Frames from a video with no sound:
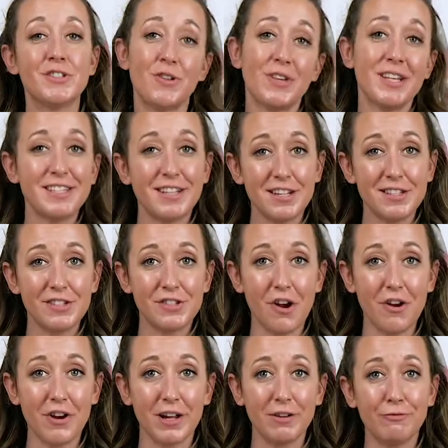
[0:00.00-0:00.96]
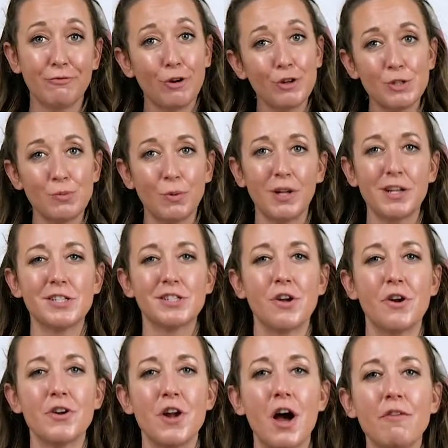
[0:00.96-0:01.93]
So let's get started. First, we're gonna
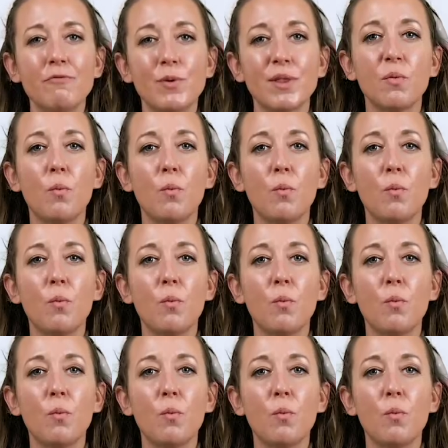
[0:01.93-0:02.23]
start off